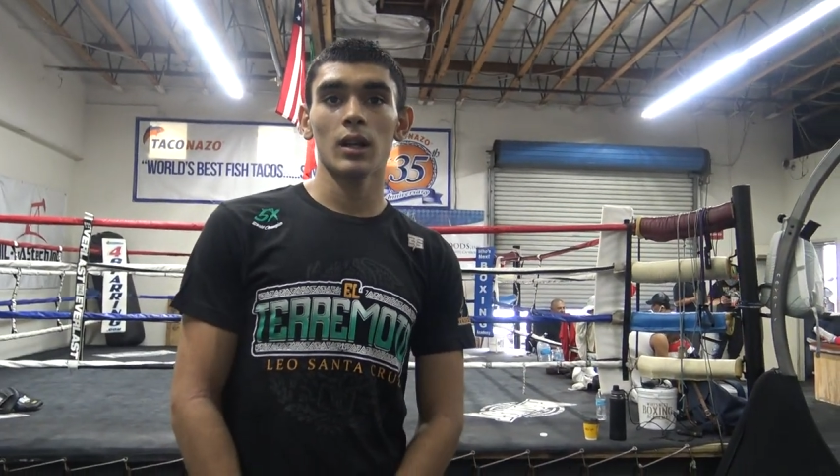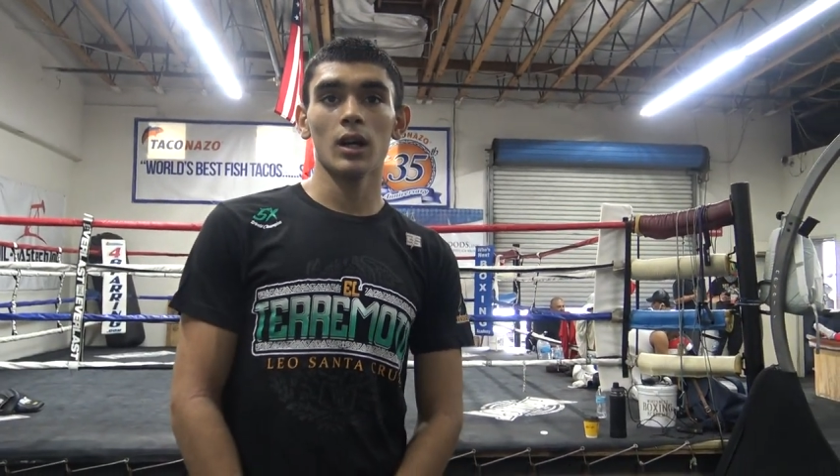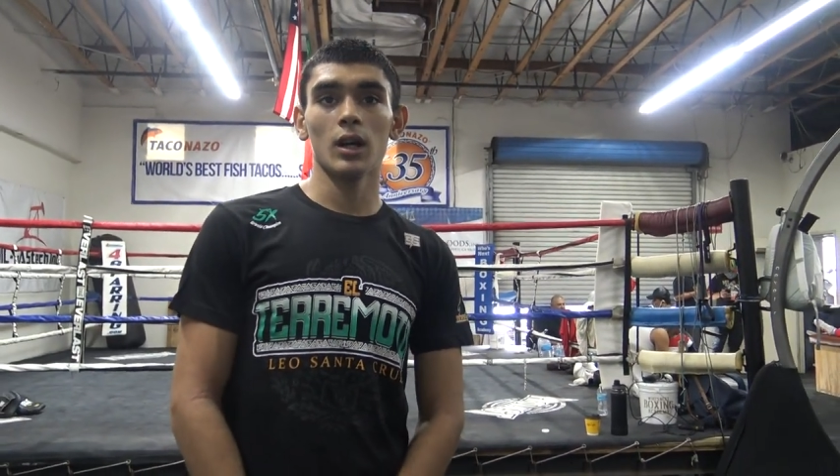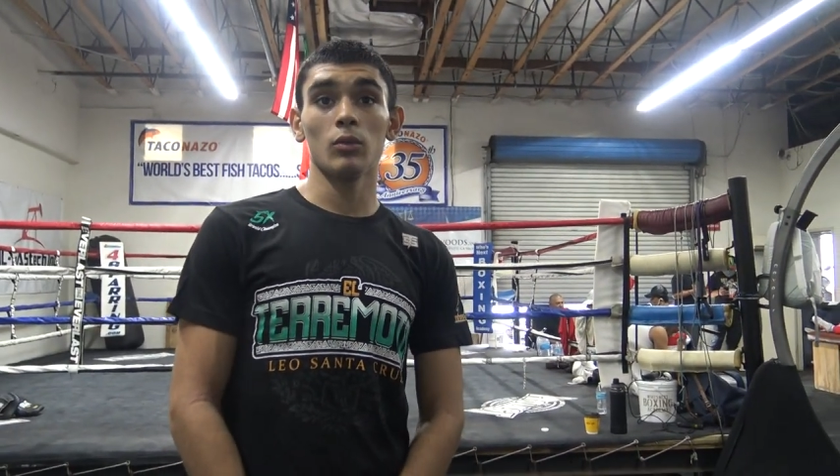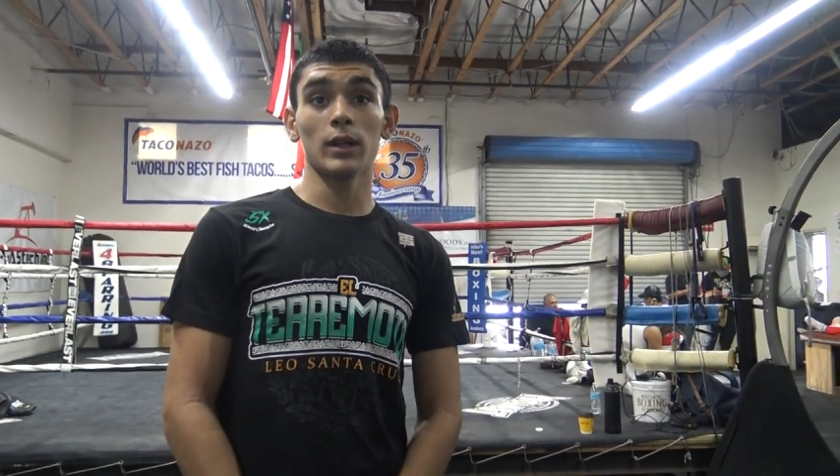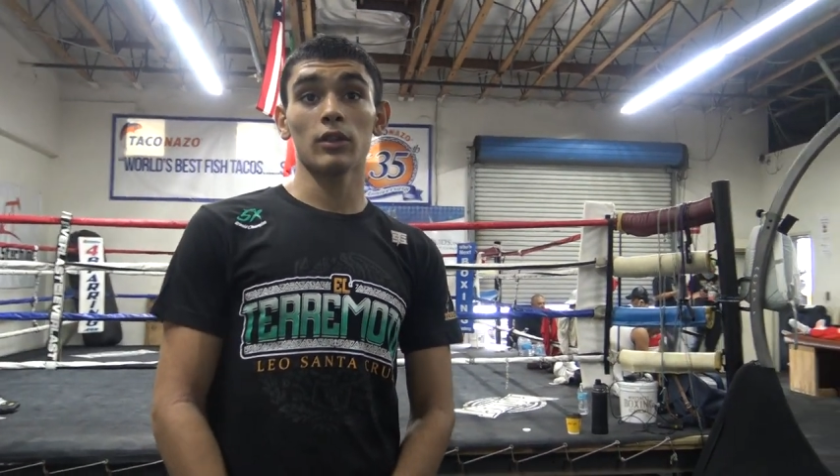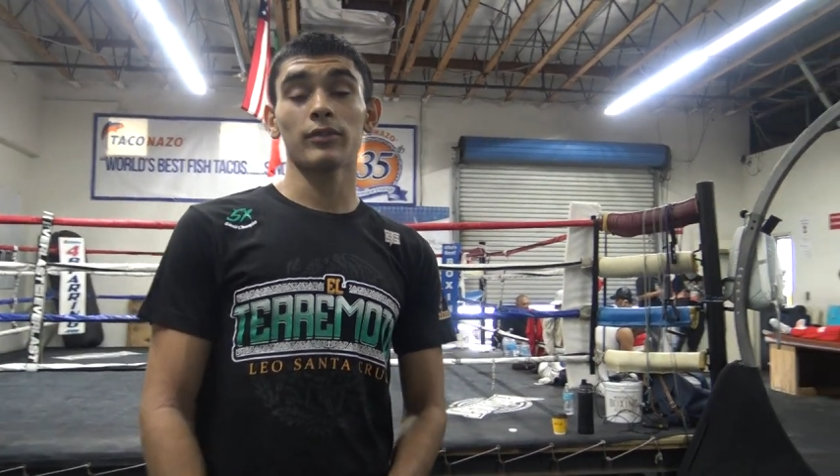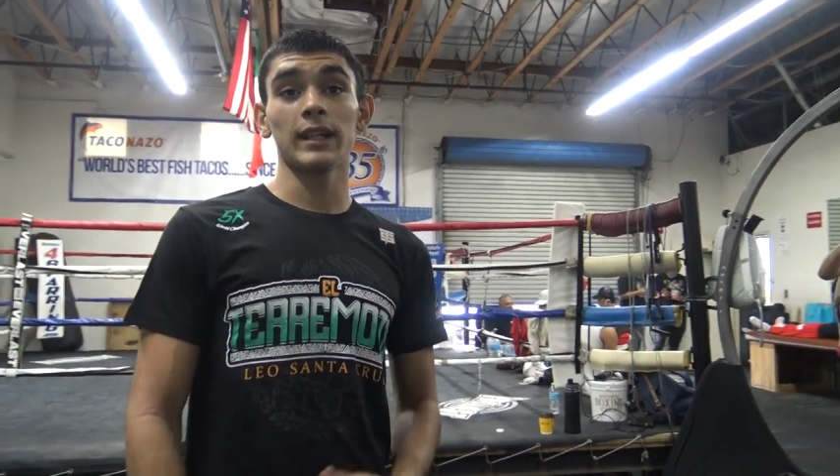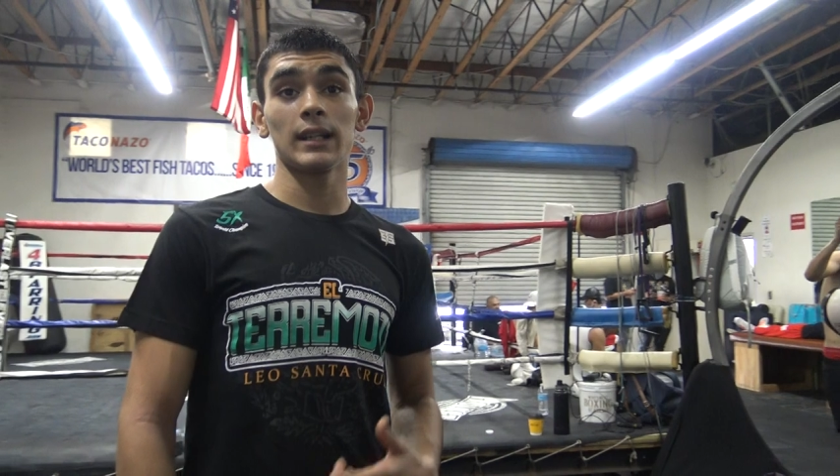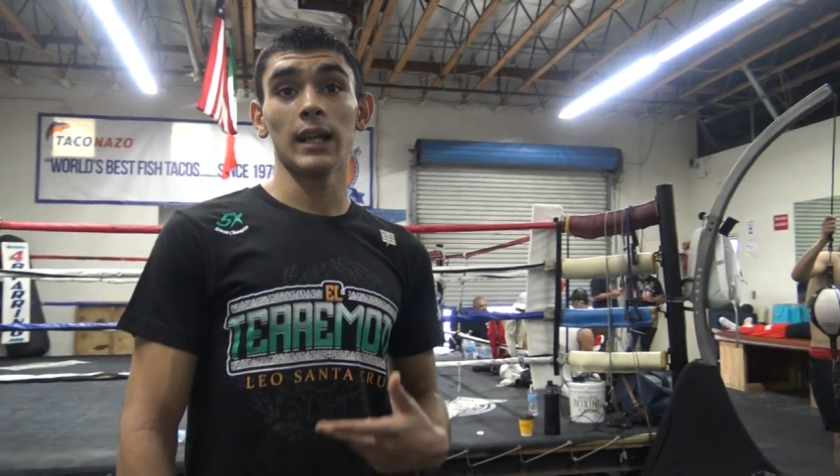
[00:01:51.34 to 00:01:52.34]
Uh, when I was
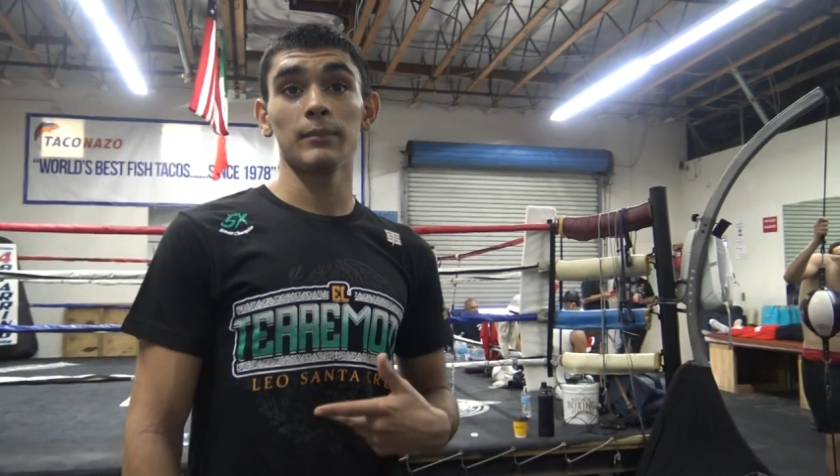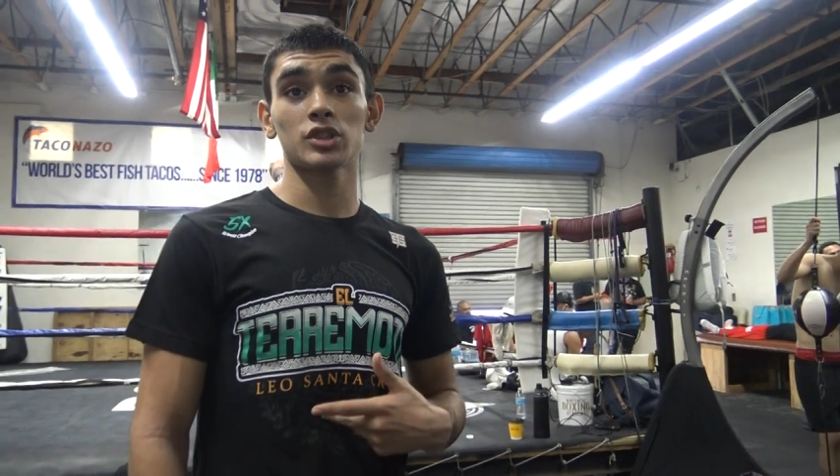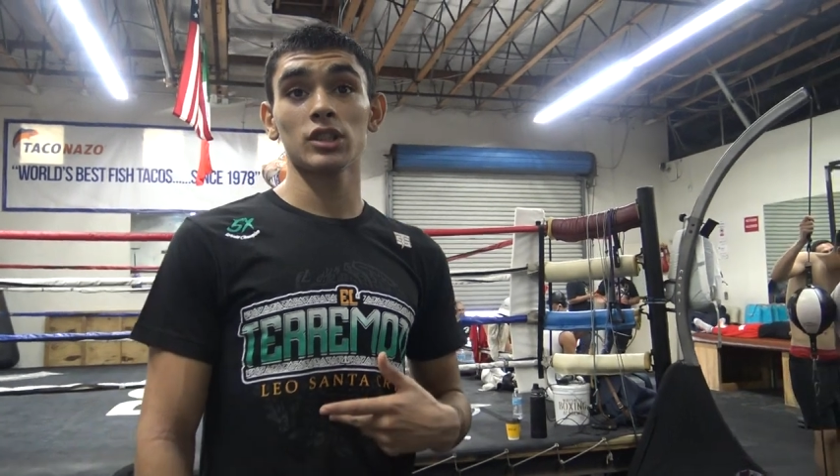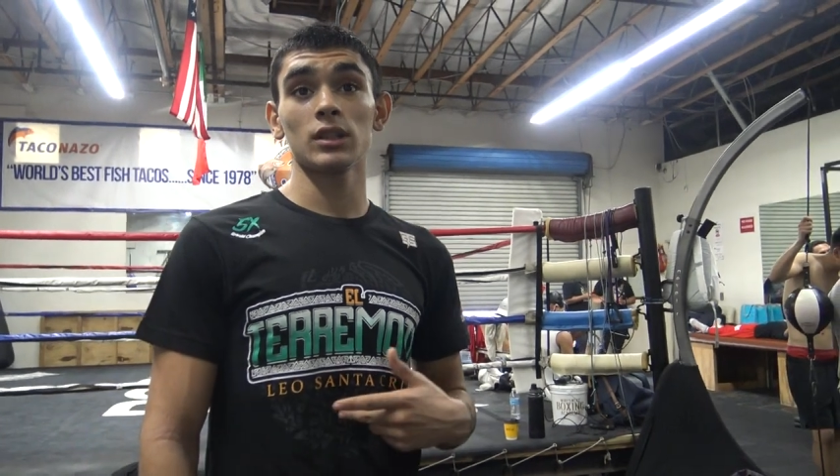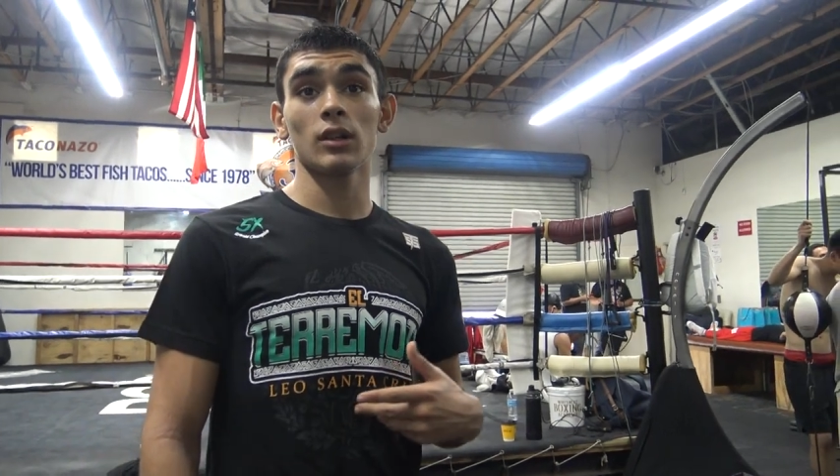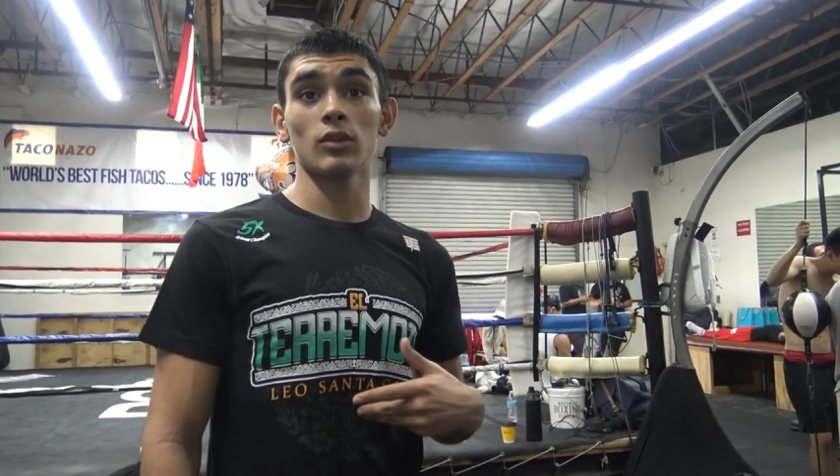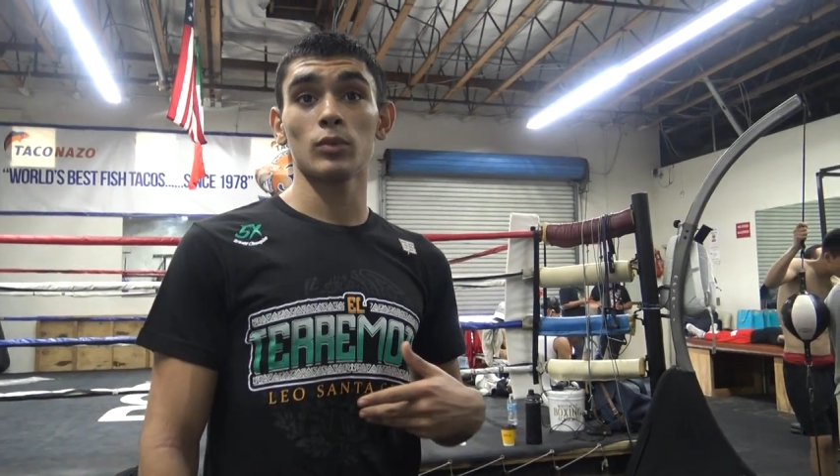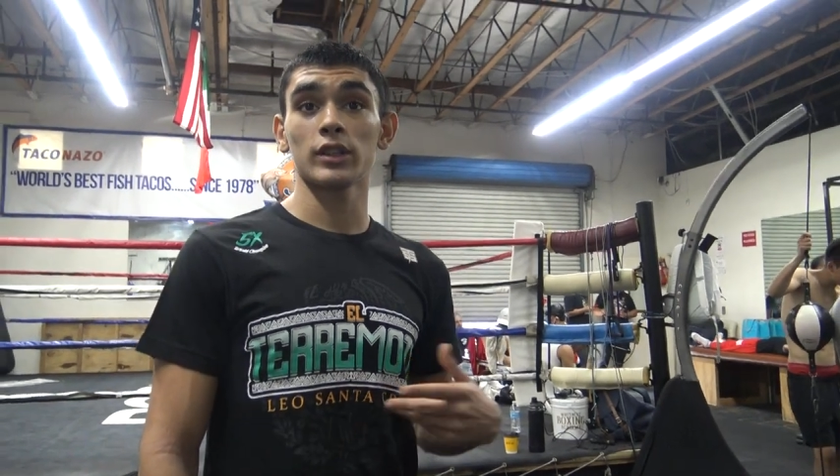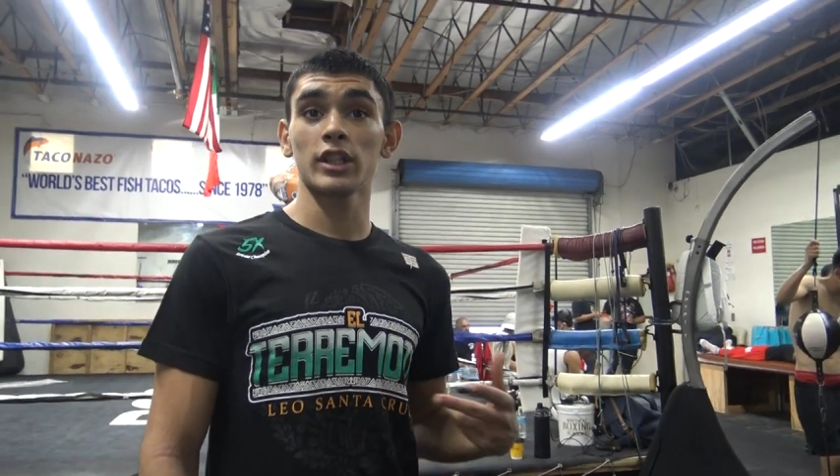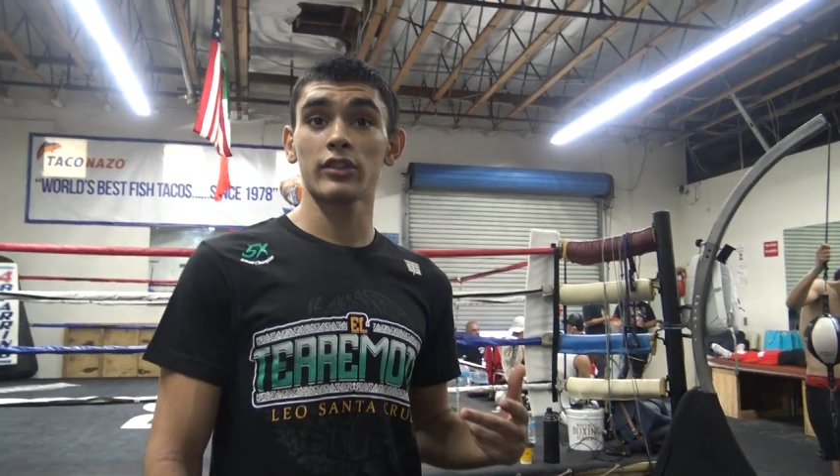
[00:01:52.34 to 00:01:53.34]
fighting amateur, I was
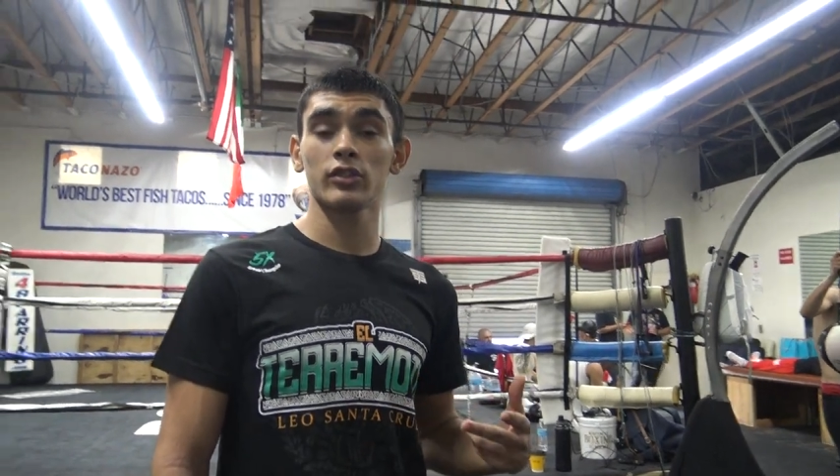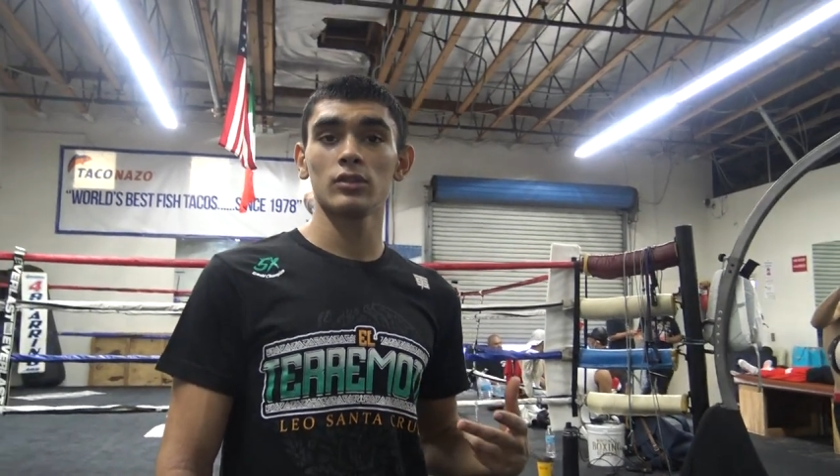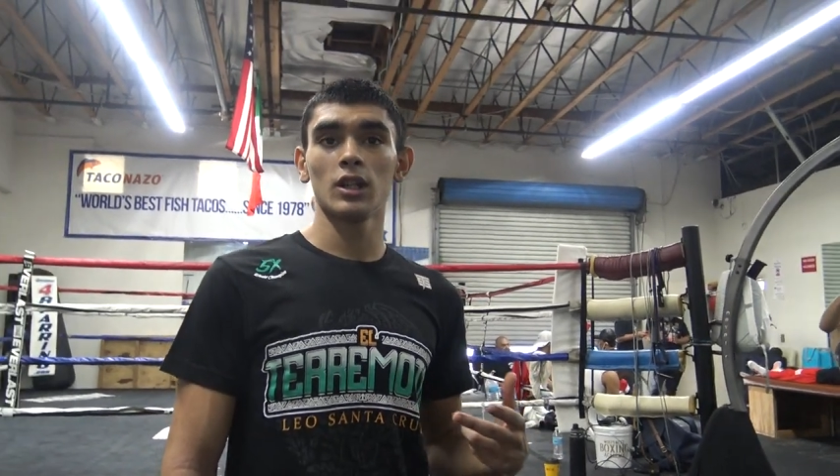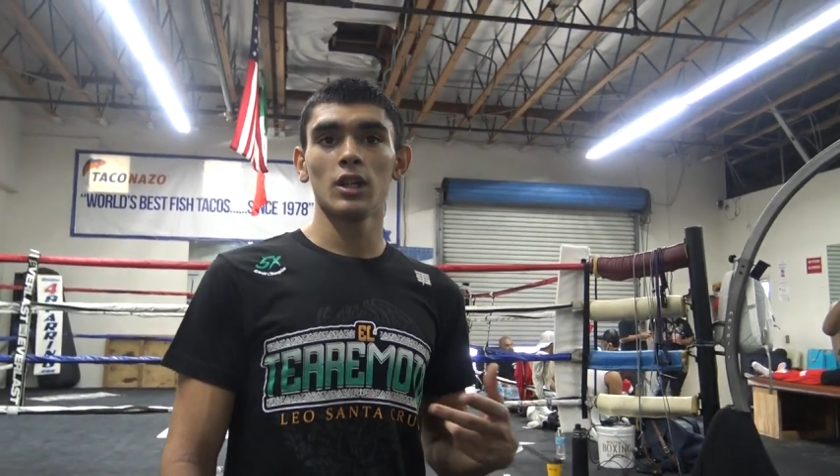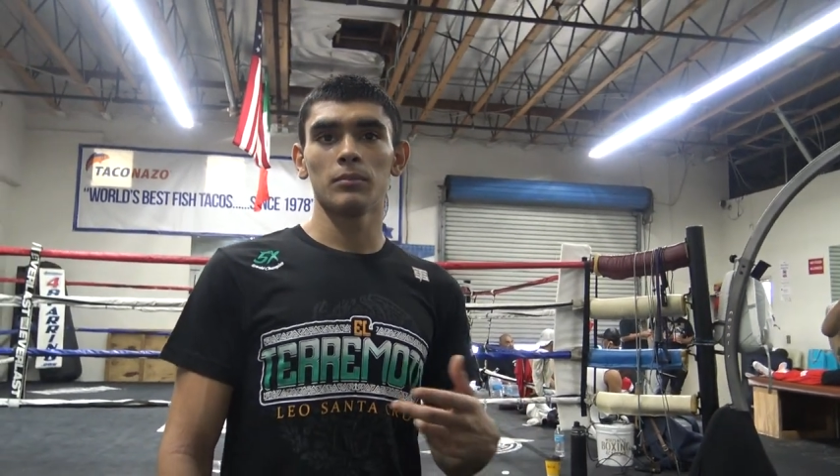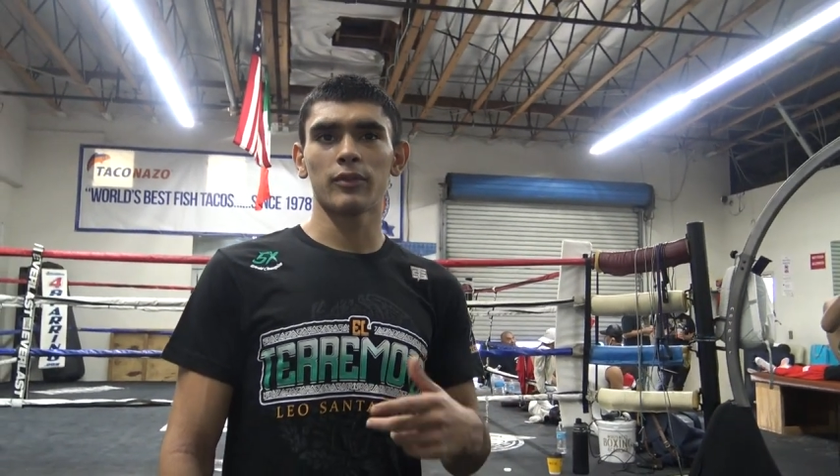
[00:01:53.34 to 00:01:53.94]
132.